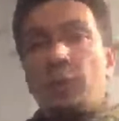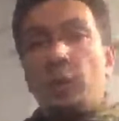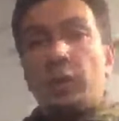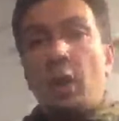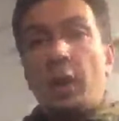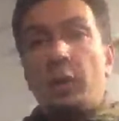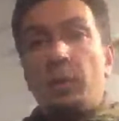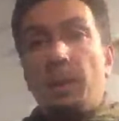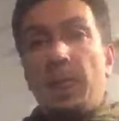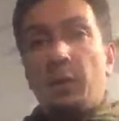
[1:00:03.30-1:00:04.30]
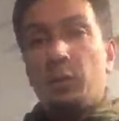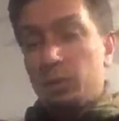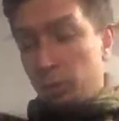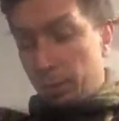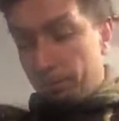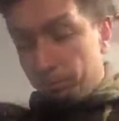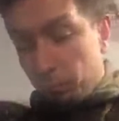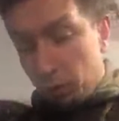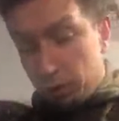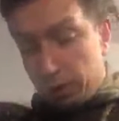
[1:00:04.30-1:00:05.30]
but we'll go out and we'll do it.
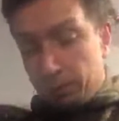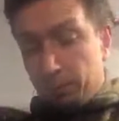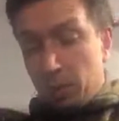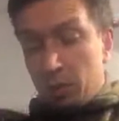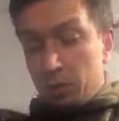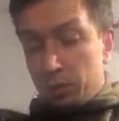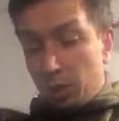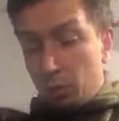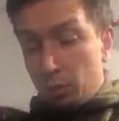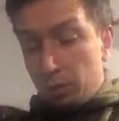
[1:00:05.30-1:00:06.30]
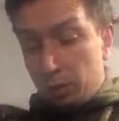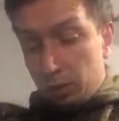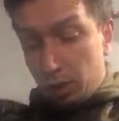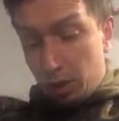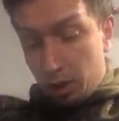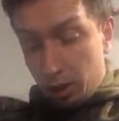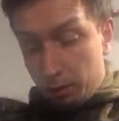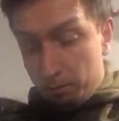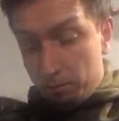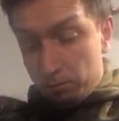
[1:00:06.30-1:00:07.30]
Okay, so
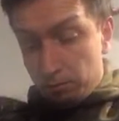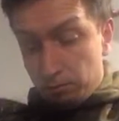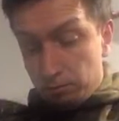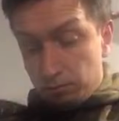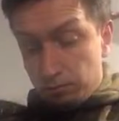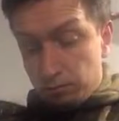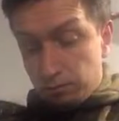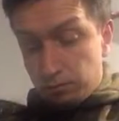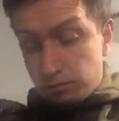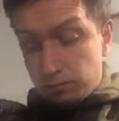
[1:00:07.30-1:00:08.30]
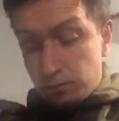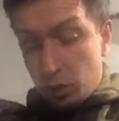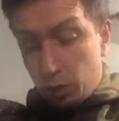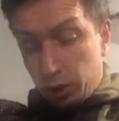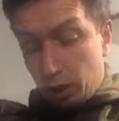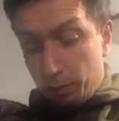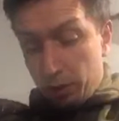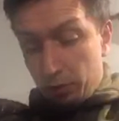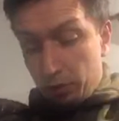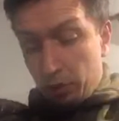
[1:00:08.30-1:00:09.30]
um, cooking I
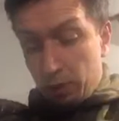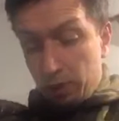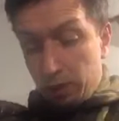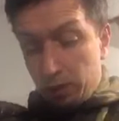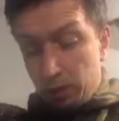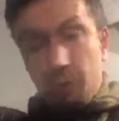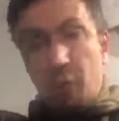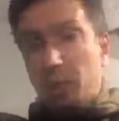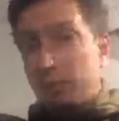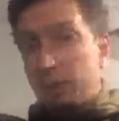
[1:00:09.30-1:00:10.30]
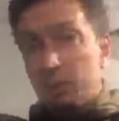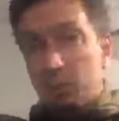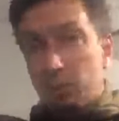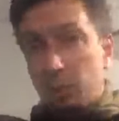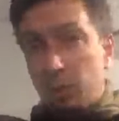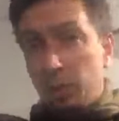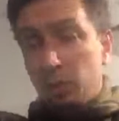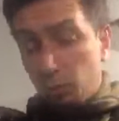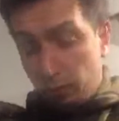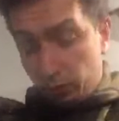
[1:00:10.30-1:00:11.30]
mentioned earlier. Bath time's also a really
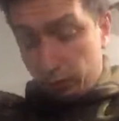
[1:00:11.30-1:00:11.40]
good one for